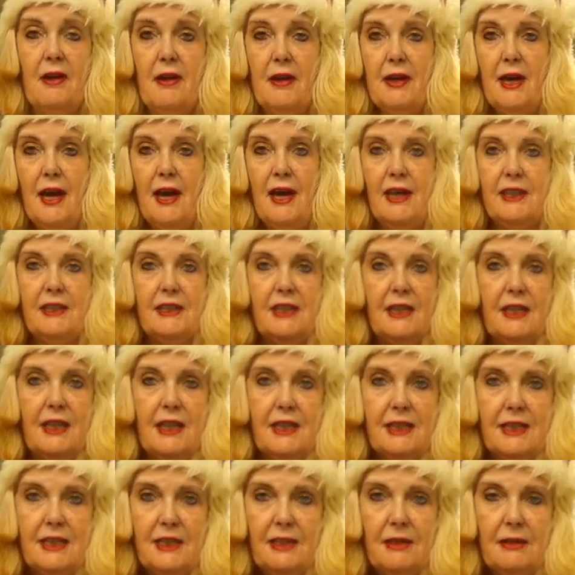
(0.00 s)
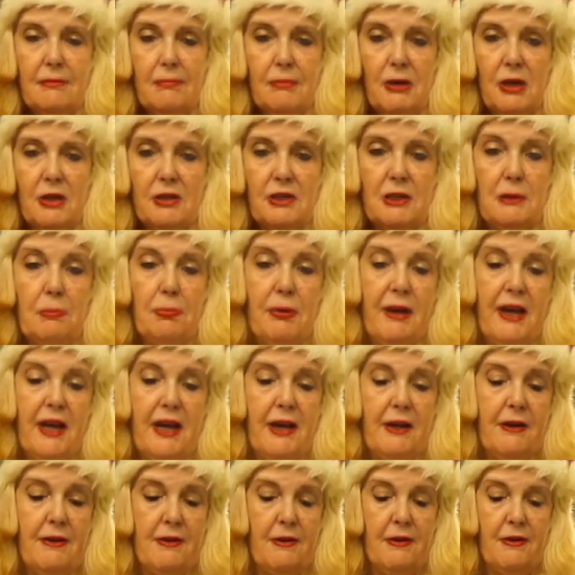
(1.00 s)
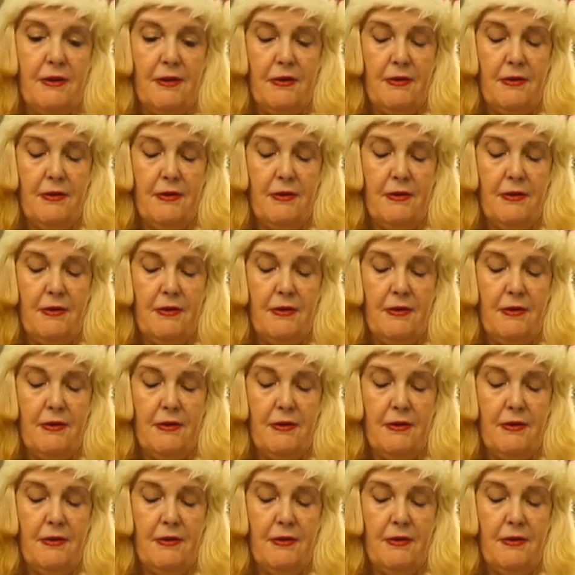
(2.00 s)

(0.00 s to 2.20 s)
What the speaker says: Okay, so there's the marzipan.